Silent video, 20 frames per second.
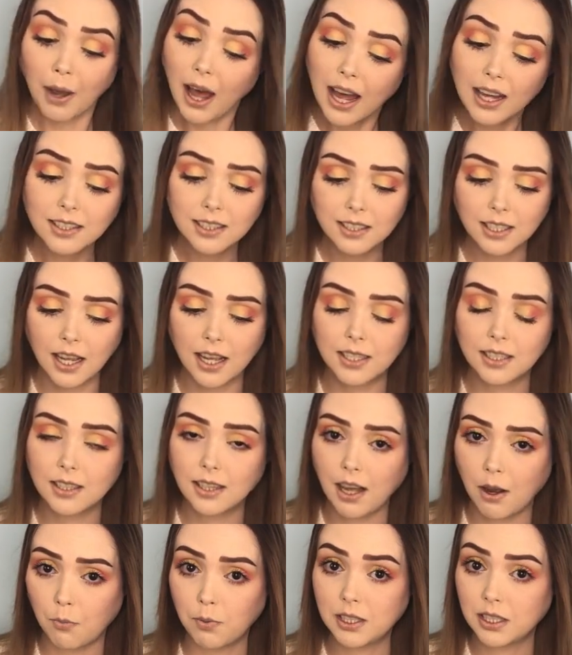bag set
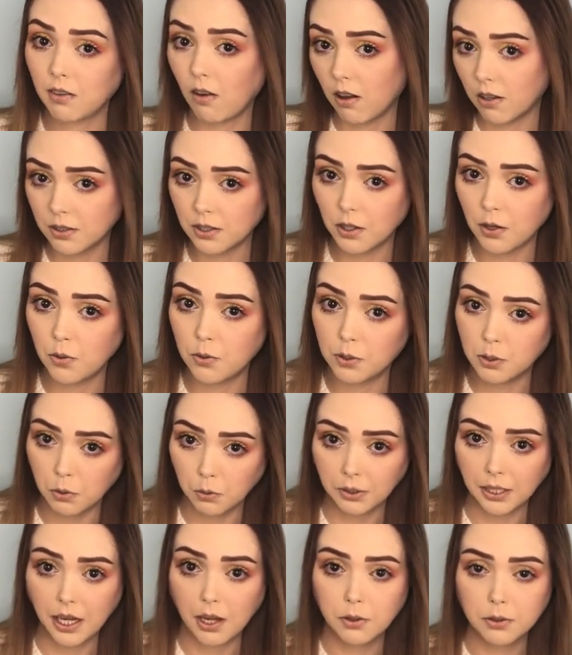that was also
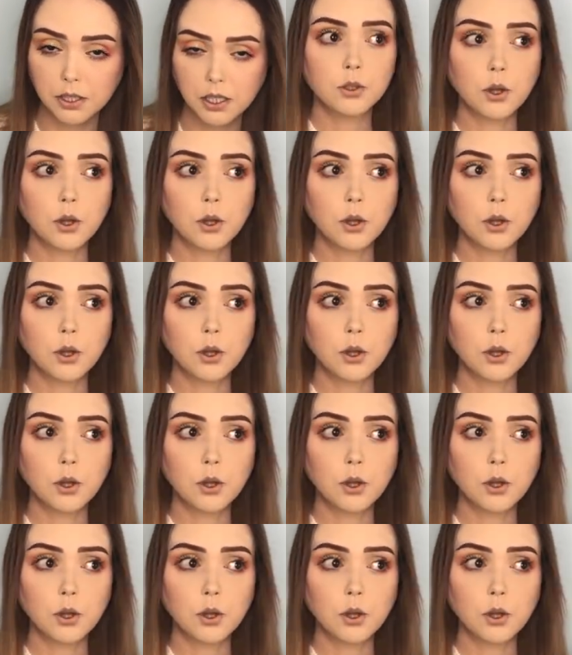sold out.